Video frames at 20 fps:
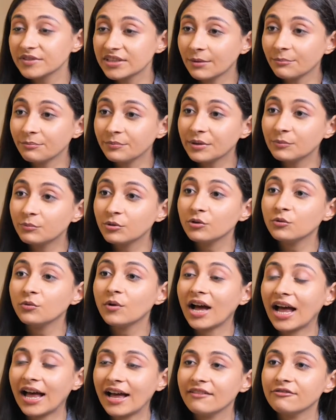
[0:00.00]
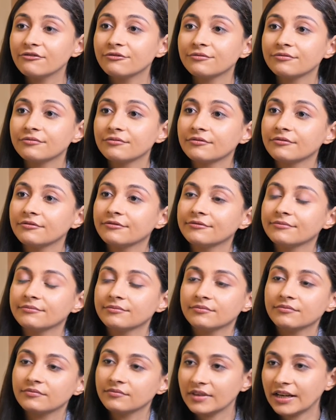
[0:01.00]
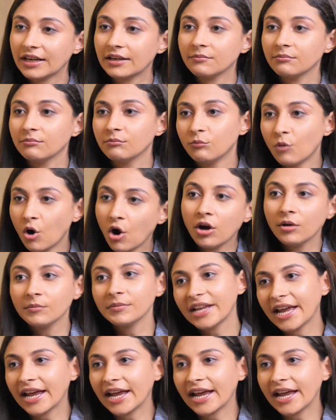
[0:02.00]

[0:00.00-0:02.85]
Some people who have like mom,